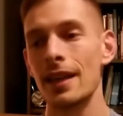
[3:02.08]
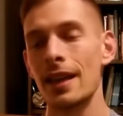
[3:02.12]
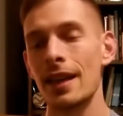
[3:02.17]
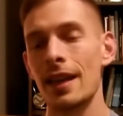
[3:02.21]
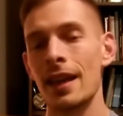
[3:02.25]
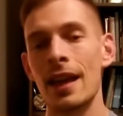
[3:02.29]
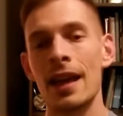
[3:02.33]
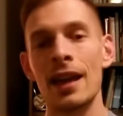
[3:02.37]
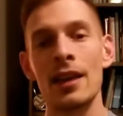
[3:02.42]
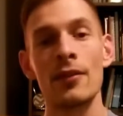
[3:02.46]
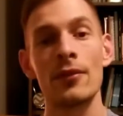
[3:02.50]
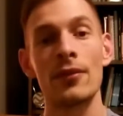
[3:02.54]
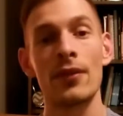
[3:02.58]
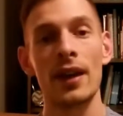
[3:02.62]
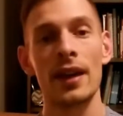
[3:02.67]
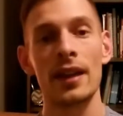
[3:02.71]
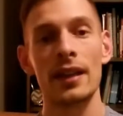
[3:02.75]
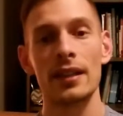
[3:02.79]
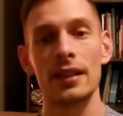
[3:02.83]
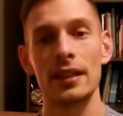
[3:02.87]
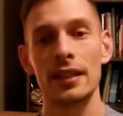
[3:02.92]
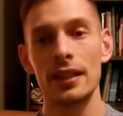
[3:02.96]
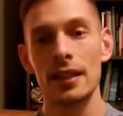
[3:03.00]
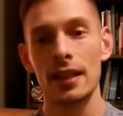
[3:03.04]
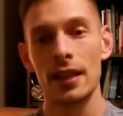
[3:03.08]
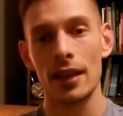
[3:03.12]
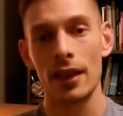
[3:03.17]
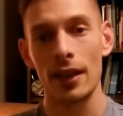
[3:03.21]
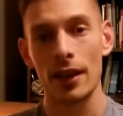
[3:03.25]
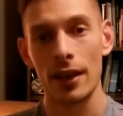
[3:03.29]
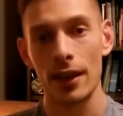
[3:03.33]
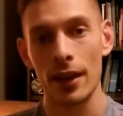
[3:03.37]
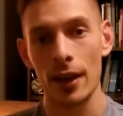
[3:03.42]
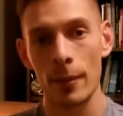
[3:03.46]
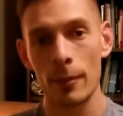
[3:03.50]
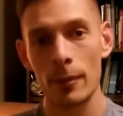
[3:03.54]
And finally,
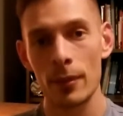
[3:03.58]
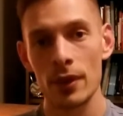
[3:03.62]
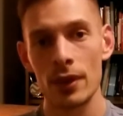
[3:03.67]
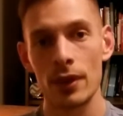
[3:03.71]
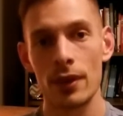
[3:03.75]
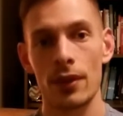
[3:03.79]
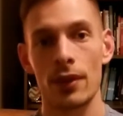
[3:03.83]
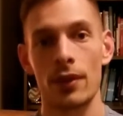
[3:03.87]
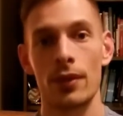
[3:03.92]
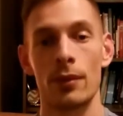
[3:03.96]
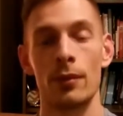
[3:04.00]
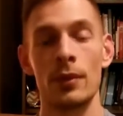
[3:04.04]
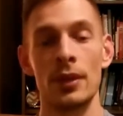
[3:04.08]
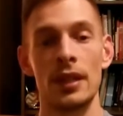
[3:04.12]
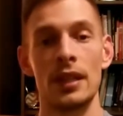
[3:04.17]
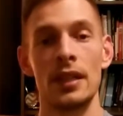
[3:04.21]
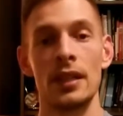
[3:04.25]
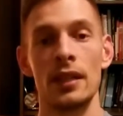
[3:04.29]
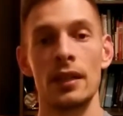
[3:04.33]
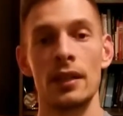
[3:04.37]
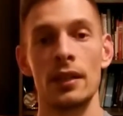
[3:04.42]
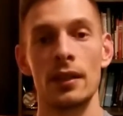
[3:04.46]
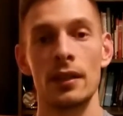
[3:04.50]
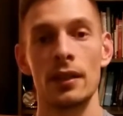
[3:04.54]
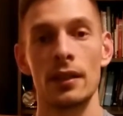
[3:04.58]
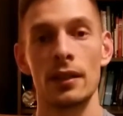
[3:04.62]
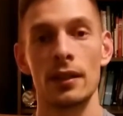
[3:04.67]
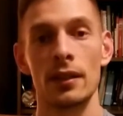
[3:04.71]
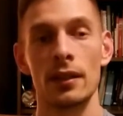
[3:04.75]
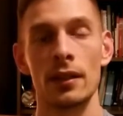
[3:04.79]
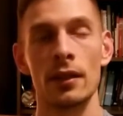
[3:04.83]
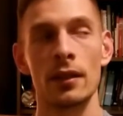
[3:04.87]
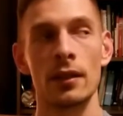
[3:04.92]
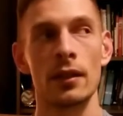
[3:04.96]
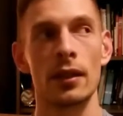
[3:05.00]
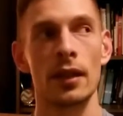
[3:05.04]
number 3.
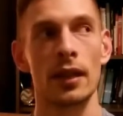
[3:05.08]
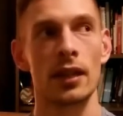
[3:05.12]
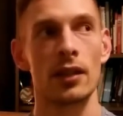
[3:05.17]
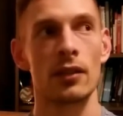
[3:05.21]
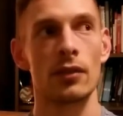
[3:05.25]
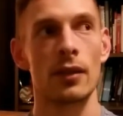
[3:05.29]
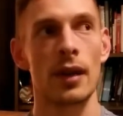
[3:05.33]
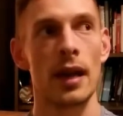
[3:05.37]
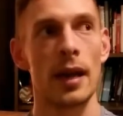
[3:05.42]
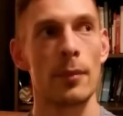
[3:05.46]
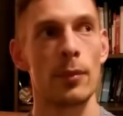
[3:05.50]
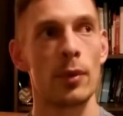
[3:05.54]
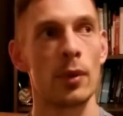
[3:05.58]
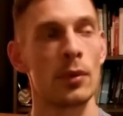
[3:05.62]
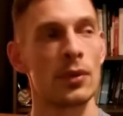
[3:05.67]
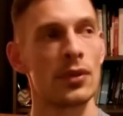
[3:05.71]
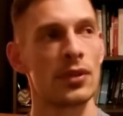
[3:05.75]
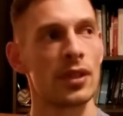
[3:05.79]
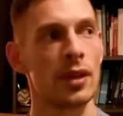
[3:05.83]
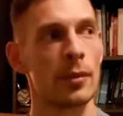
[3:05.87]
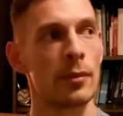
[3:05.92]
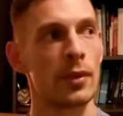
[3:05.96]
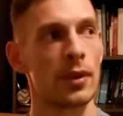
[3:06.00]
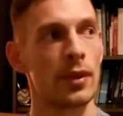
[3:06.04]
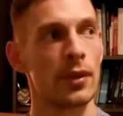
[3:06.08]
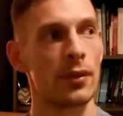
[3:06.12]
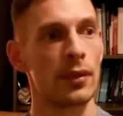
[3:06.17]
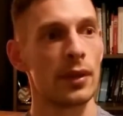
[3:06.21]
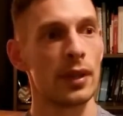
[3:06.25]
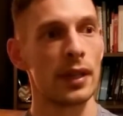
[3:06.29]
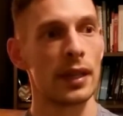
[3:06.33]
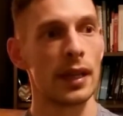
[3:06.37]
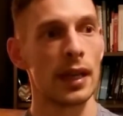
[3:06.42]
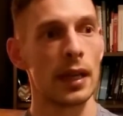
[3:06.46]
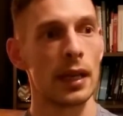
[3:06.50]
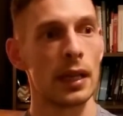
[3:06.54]
Crap, what was number 3
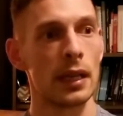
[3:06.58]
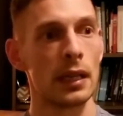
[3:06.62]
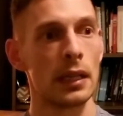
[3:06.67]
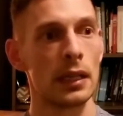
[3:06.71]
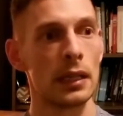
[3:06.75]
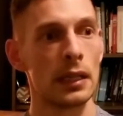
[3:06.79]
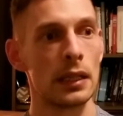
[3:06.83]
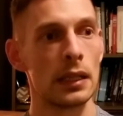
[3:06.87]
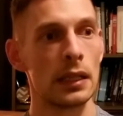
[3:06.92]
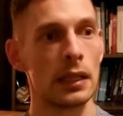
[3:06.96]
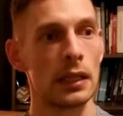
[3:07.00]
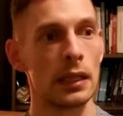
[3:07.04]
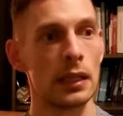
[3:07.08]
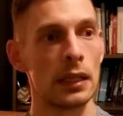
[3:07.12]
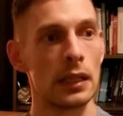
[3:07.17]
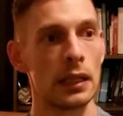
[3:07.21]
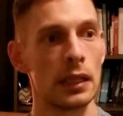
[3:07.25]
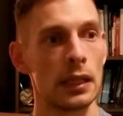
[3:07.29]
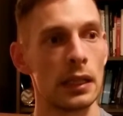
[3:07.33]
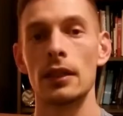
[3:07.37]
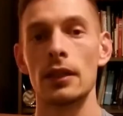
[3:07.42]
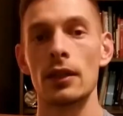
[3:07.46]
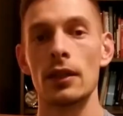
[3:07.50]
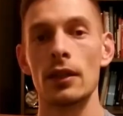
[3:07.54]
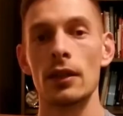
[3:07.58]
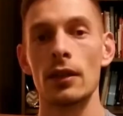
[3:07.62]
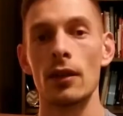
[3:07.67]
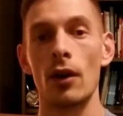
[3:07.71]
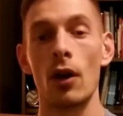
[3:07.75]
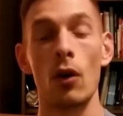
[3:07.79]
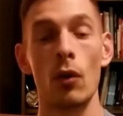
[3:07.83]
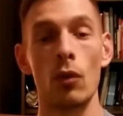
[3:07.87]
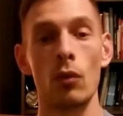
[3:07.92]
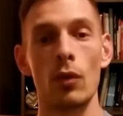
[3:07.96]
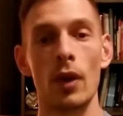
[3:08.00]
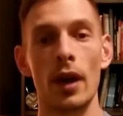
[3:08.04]
again?
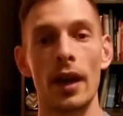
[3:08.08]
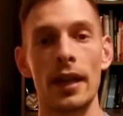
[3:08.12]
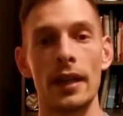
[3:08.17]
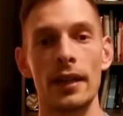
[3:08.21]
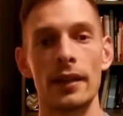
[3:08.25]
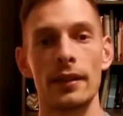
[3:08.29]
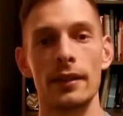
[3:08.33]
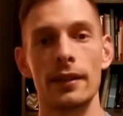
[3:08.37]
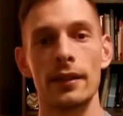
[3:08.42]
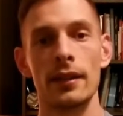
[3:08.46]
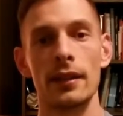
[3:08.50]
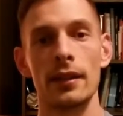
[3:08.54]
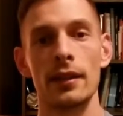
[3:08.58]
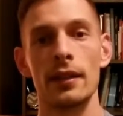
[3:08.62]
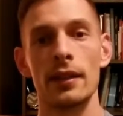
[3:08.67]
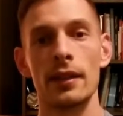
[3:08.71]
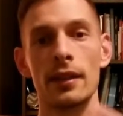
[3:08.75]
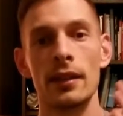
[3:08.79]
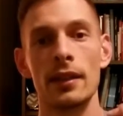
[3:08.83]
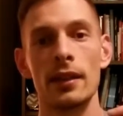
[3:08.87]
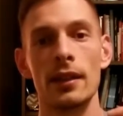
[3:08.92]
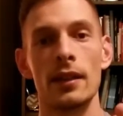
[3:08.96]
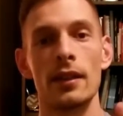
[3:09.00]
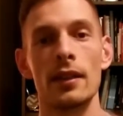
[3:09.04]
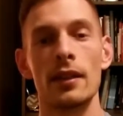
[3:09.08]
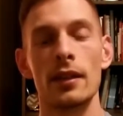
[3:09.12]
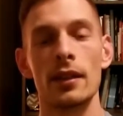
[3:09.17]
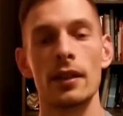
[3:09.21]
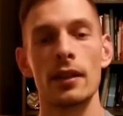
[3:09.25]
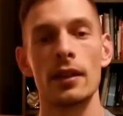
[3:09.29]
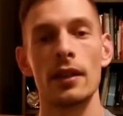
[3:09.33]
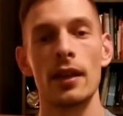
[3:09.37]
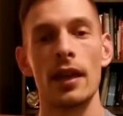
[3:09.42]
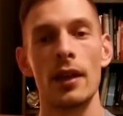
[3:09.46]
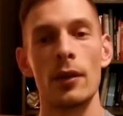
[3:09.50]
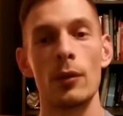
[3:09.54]
Oh, right.
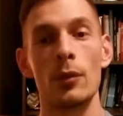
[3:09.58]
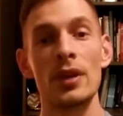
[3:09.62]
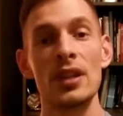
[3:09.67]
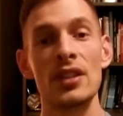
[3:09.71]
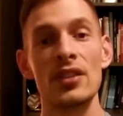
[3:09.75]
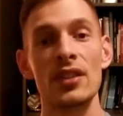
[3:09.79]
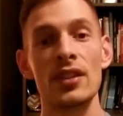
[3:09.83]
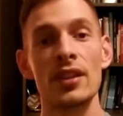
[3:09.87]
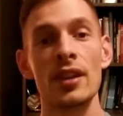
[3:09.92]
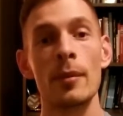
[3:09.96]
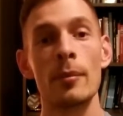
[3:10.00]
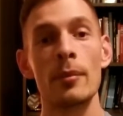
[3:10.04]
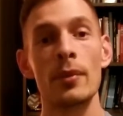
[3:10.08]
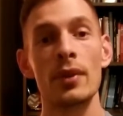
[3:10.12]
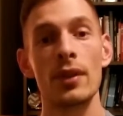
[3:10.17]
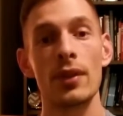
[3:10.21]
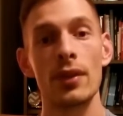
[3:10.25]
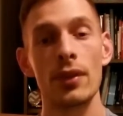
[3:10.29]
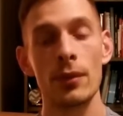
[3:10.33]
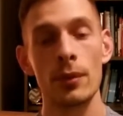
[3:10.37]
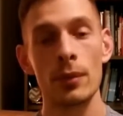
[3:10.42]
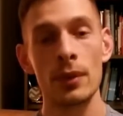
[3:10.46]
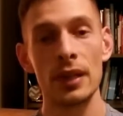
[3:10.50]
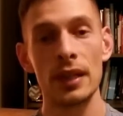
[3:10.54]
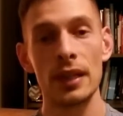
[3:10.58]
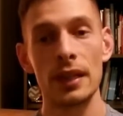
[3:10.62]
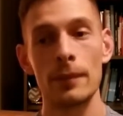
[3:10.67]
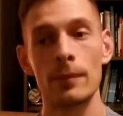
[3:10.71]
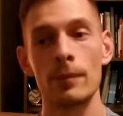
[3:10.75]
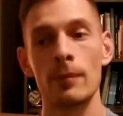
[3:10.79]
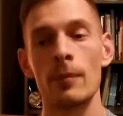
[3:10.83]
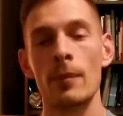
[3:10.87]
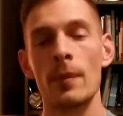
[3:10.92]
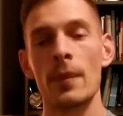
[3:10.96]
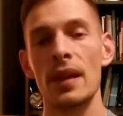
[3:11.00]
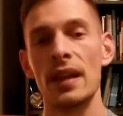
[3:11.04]
And reason number 3
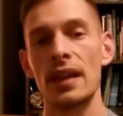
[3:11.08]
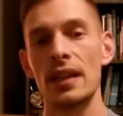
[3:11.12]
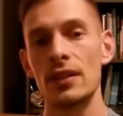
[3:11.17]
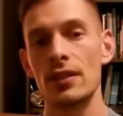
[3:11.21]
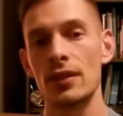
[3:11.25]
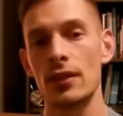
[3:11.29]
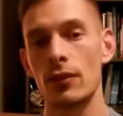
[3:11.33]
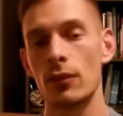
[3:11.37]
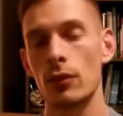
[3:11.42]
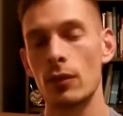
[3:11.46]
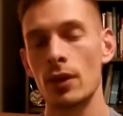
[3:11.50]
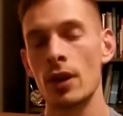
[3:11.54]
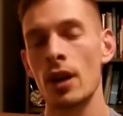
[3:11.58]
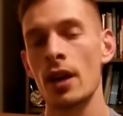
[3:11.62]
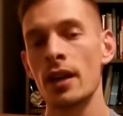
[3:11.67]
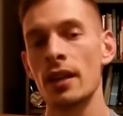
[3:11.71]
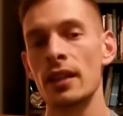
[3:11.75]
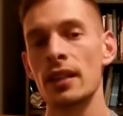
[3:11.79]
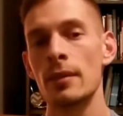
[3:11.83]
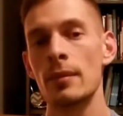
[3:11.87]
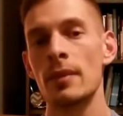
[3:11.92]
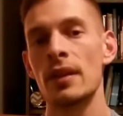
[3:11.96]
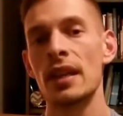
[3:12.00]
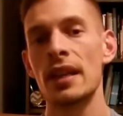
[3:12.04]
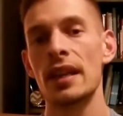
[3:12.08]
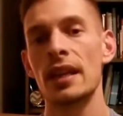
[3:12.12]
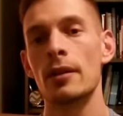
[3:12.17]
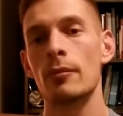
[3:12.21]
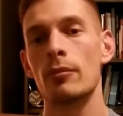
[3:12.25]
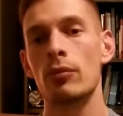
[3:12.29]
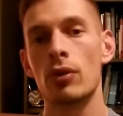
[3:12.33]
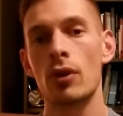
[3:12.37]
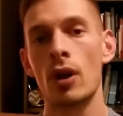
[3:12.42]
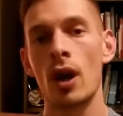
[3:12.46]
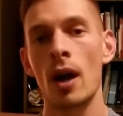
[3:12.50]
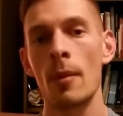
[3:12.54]
is if we're not eliminating
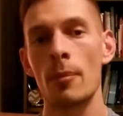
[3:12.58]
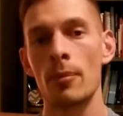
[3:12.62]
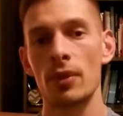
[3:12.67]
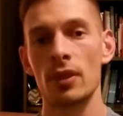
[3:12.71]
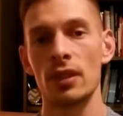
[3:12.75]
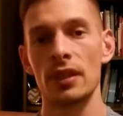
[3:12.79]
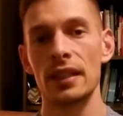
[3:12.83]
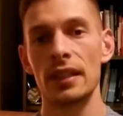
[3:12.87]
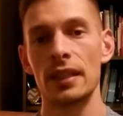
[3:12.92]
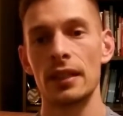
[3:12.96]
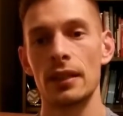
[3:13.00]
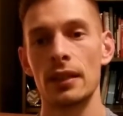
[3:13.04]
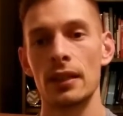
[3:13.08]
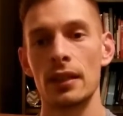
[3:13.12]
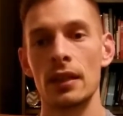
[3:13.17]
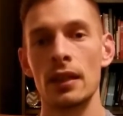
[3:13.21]
properly,